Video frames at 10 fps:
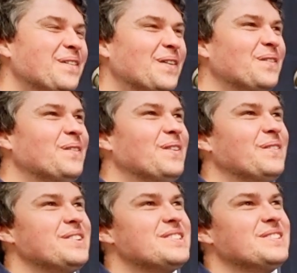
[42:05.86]
What
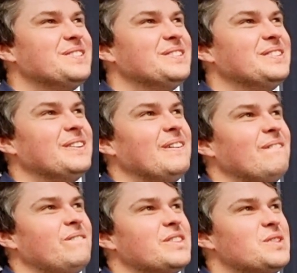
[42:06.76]
would do
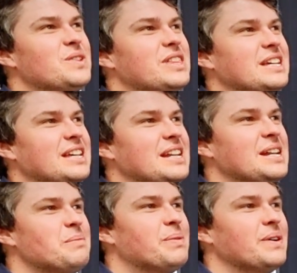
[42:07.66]
you think at
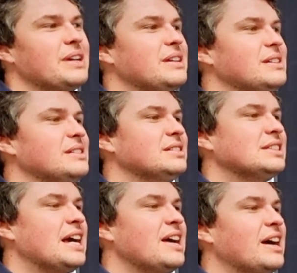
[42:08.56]
any point
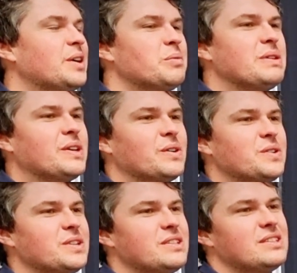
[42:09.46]
AI could be
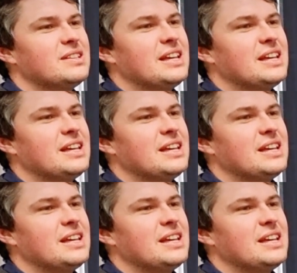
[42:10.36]
conscious?